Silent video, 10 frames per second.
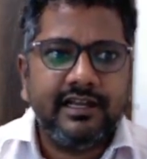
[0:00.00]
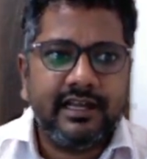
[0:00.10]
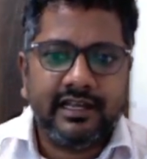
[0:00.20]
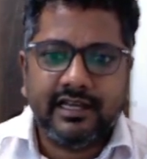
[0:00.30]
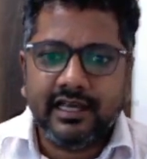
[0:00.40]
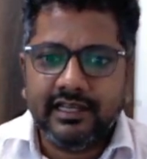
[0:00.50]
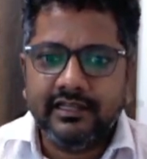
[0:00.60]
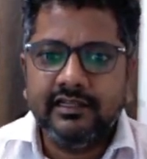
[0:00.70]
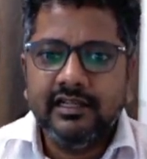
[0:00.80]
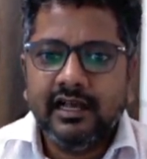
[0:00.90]
anion
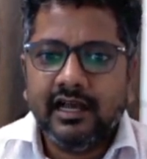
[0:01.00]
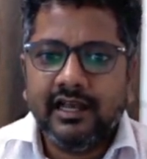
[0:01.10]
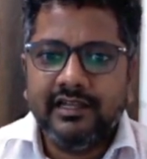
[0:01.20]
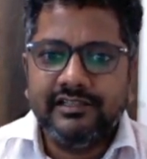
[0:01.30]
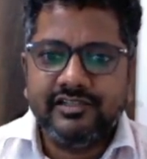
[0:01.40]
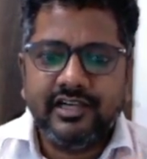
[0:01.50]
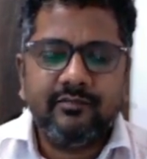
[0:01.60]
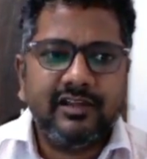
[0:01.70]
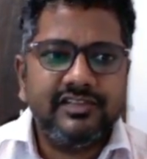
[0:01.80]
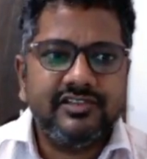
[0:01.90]
and Z
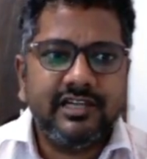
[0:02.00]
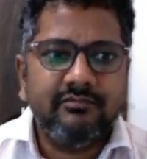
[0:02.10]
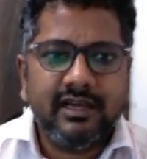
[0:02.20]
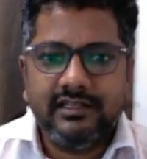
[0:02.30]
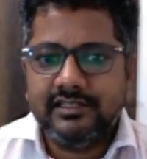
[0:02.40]
plus Z minus,